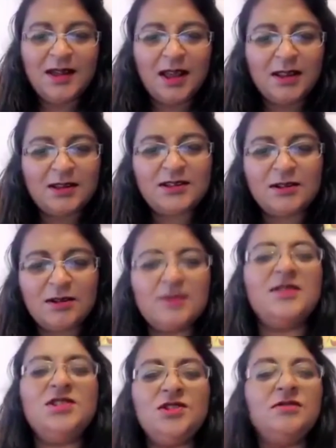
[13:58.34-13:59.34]
and as
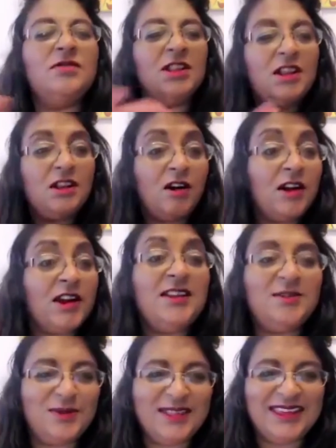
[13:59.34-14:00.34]
long as you're
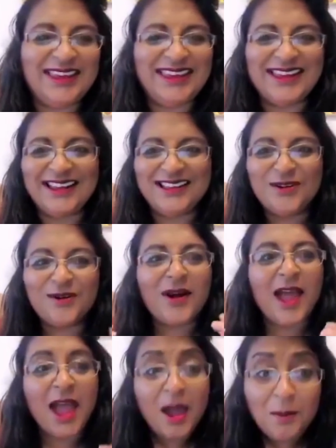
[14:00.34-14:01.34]
aligned with it and you're
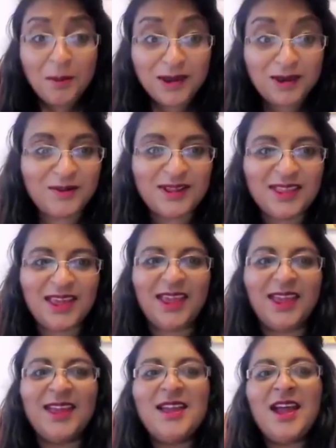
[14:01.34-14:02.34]
happy with
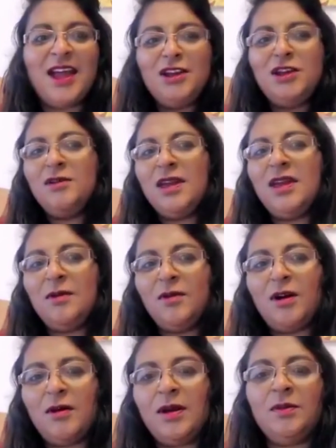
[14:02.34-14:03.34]
it and you keep
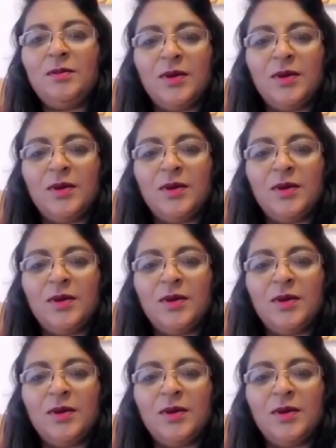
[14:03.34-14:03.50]
going,